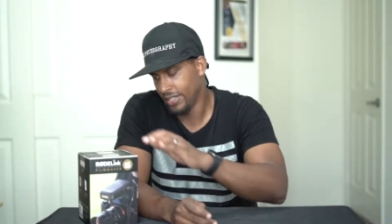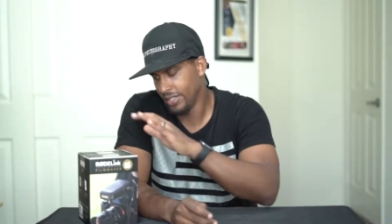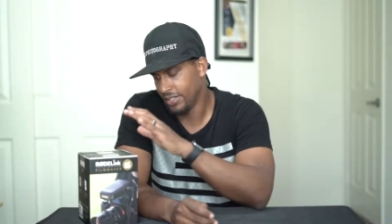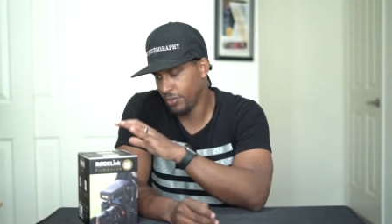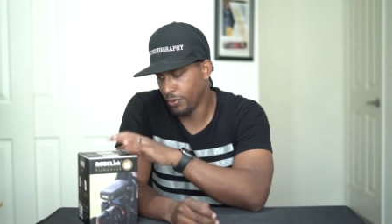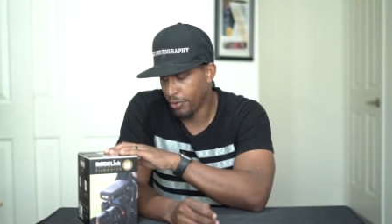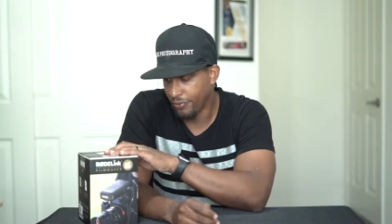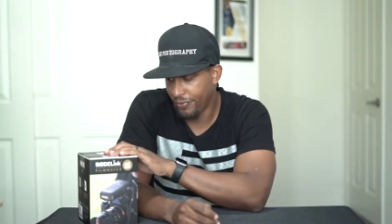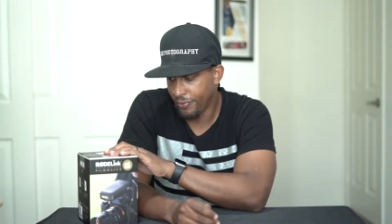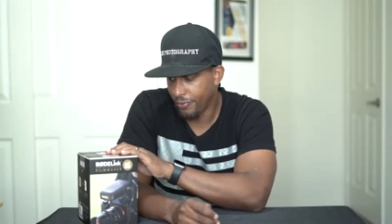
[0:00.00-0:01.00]
this is a Rode
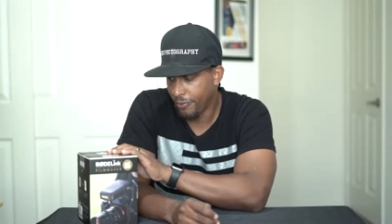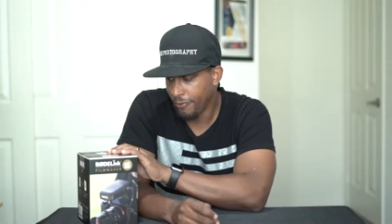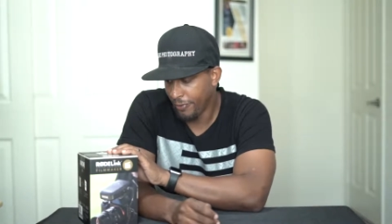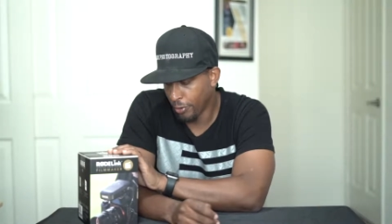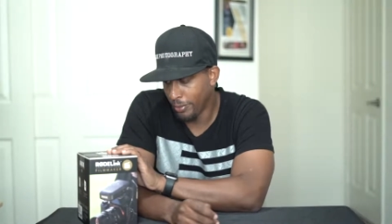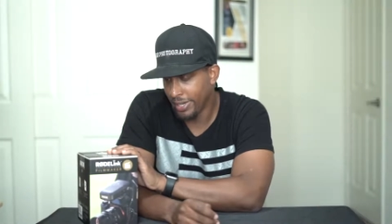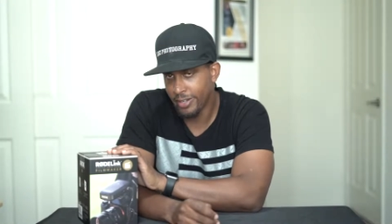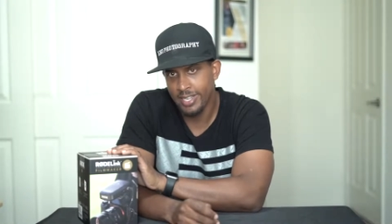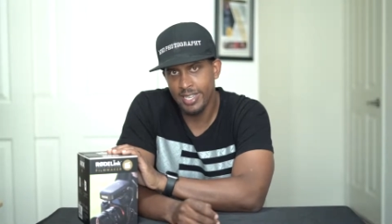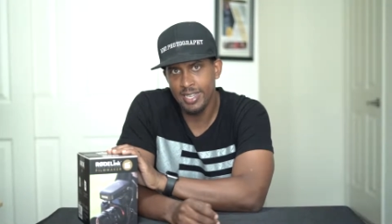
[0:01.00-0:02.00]

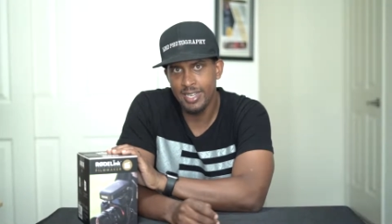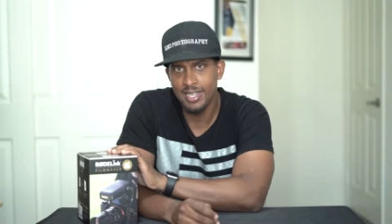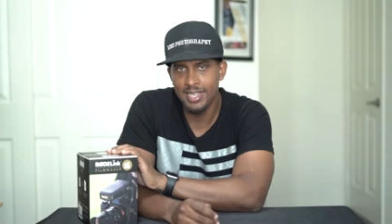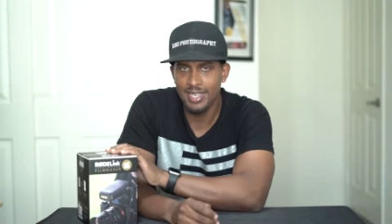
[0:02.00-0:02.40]
Filmmaker kit,